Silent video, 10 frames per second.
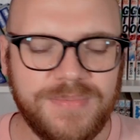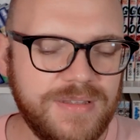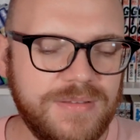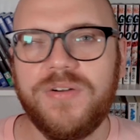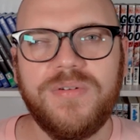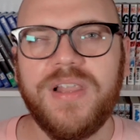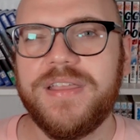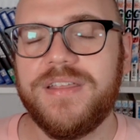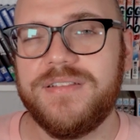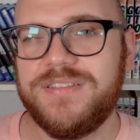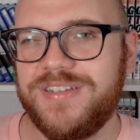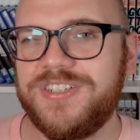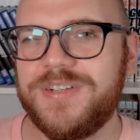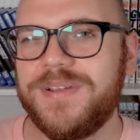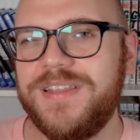But no, like
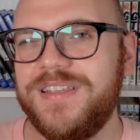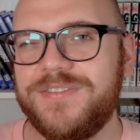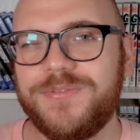Japanese